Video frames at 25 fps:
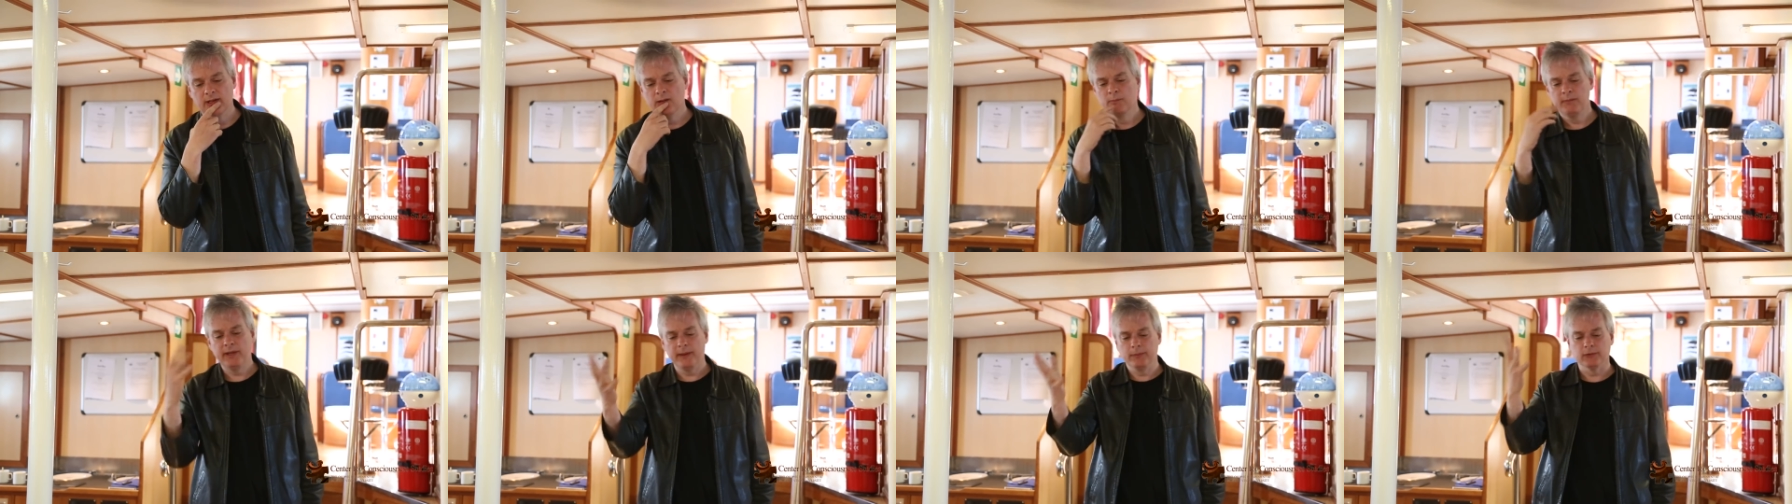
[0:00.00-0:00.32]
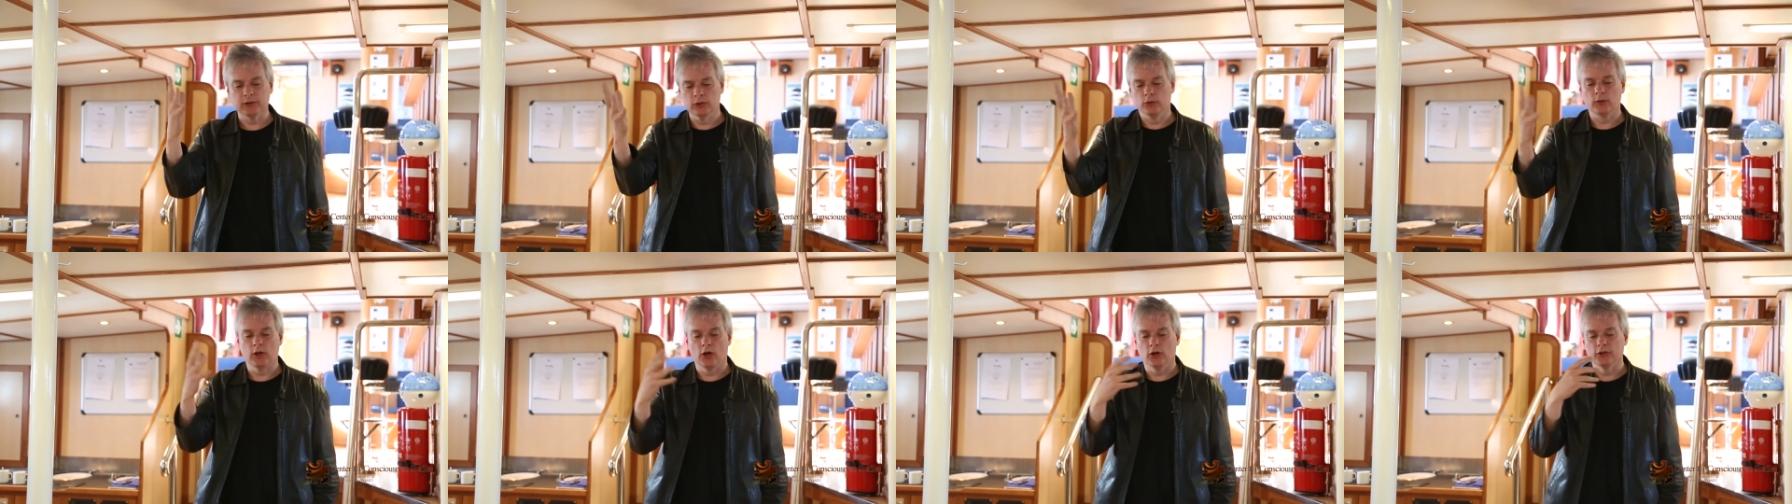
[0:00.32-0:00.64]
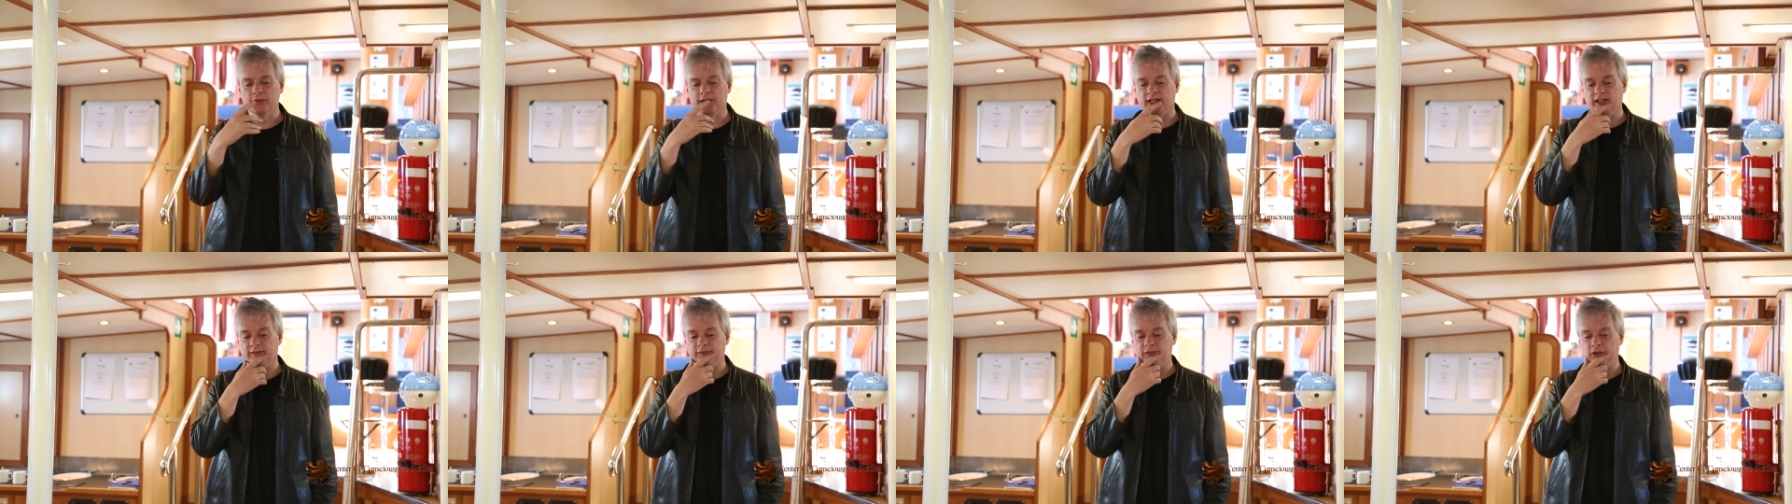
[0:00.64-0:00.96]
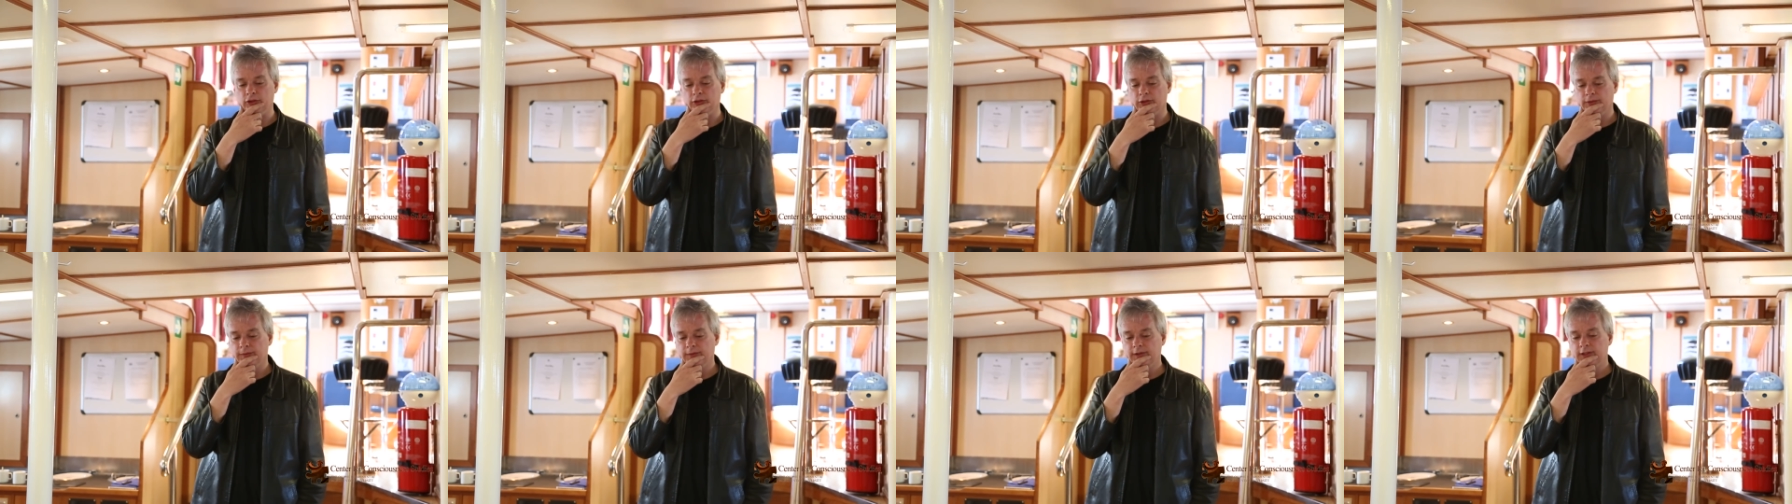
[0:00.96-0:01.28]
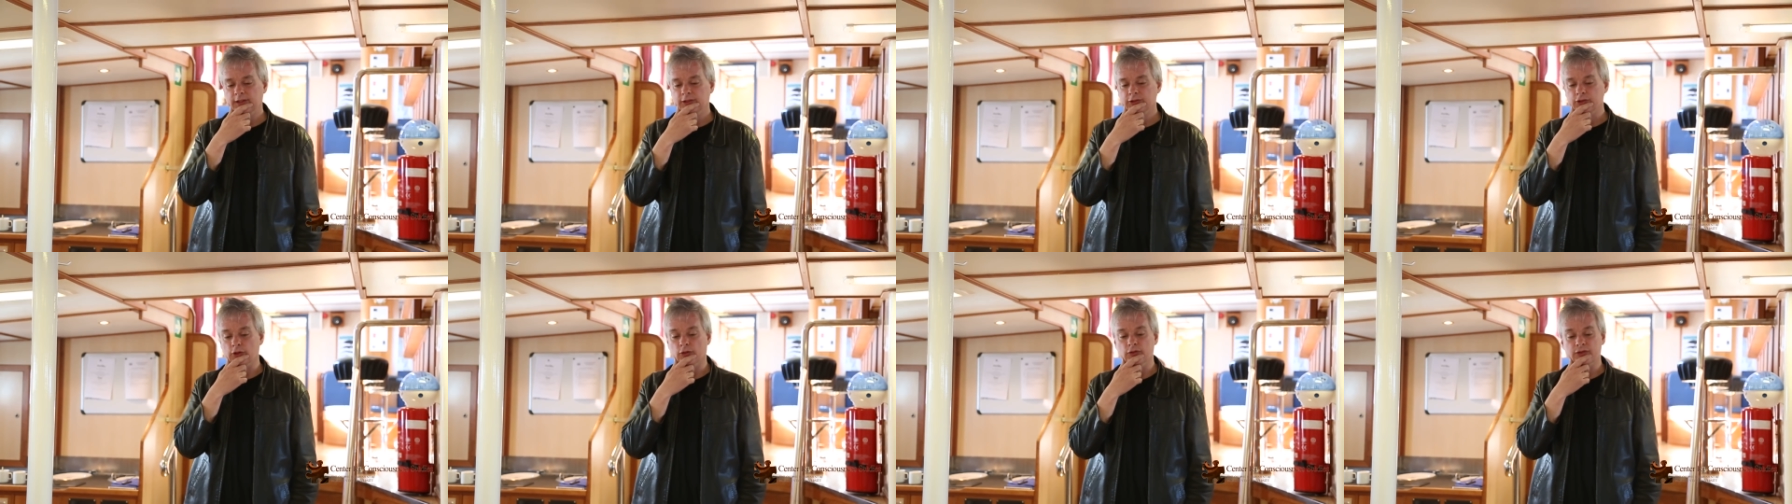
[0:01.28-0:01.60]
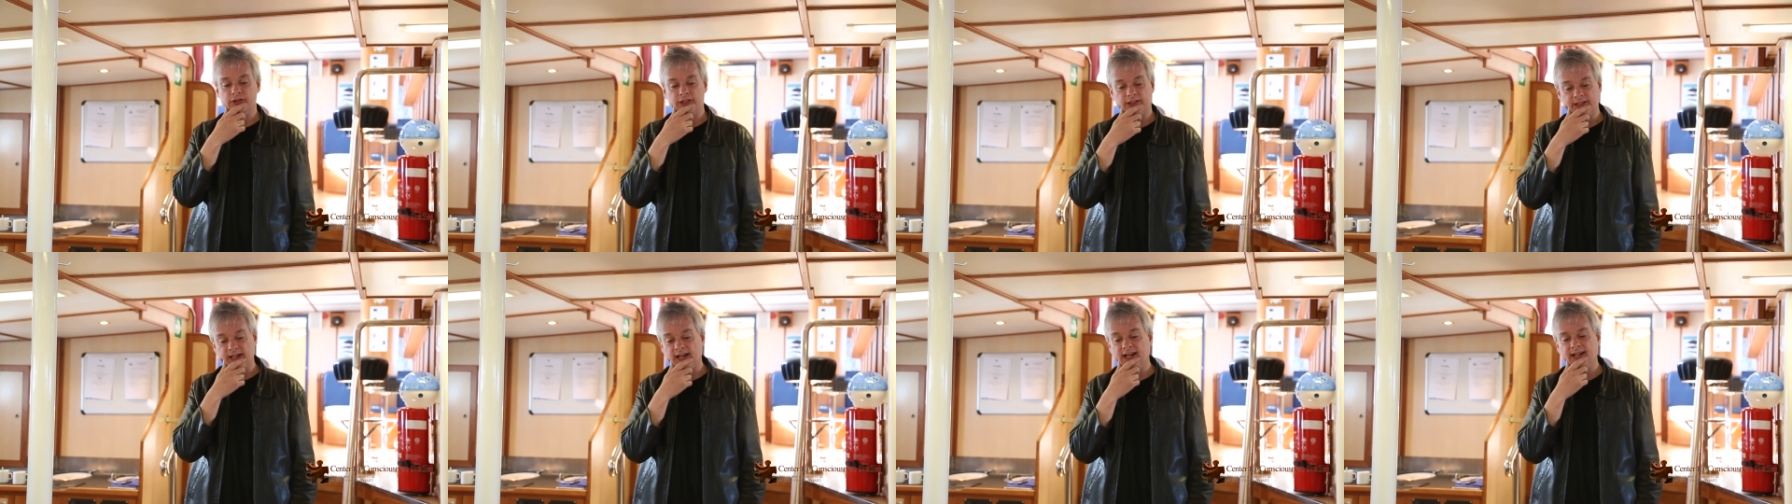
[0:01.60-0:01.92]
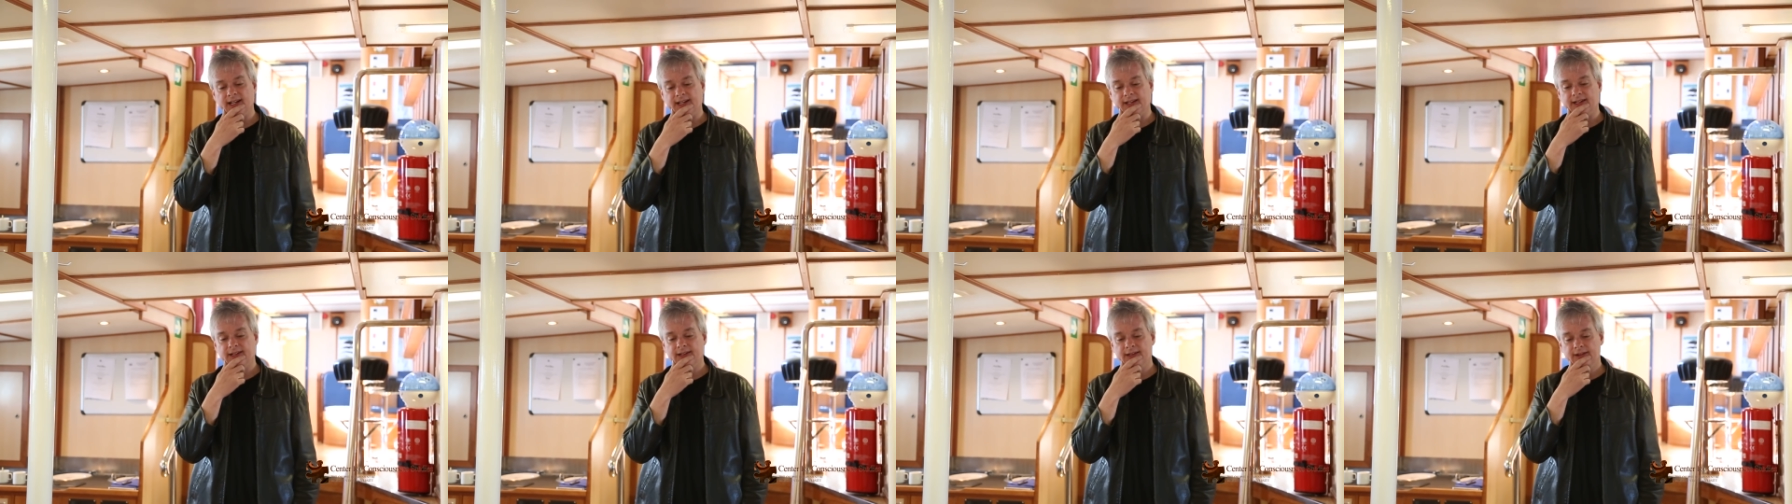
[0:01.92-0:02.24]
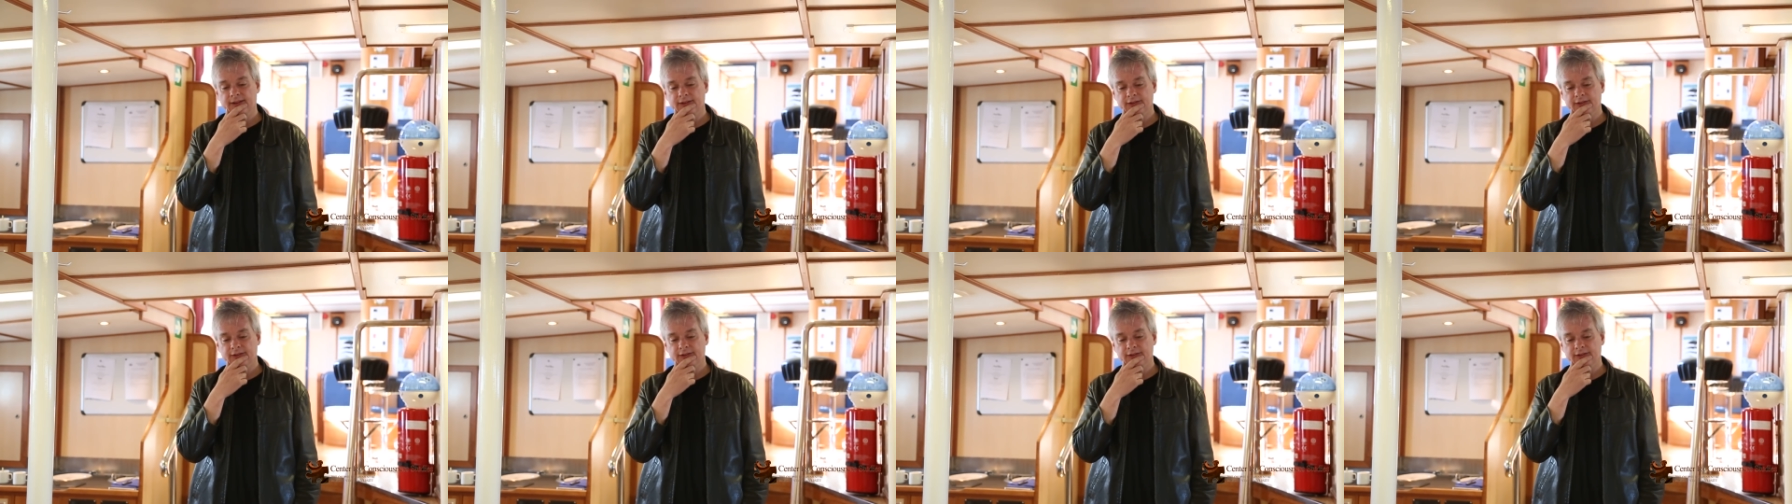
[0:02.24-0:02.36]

People who hold that view don't deny